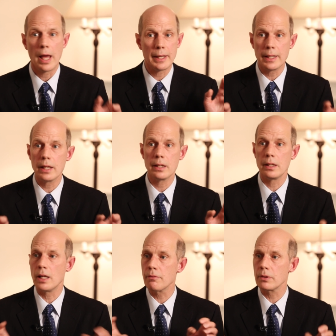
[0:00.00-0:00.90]
And yet,
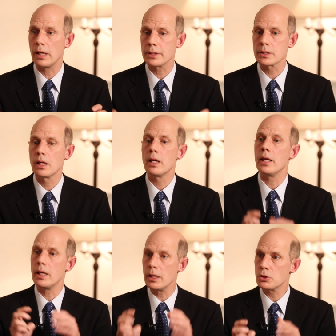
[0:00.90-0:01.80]
nevertheless,
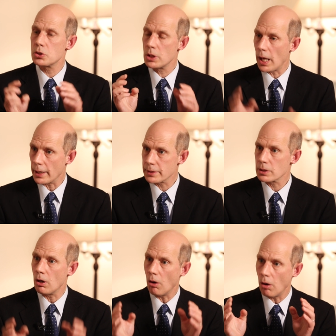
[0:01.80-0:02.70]
it checks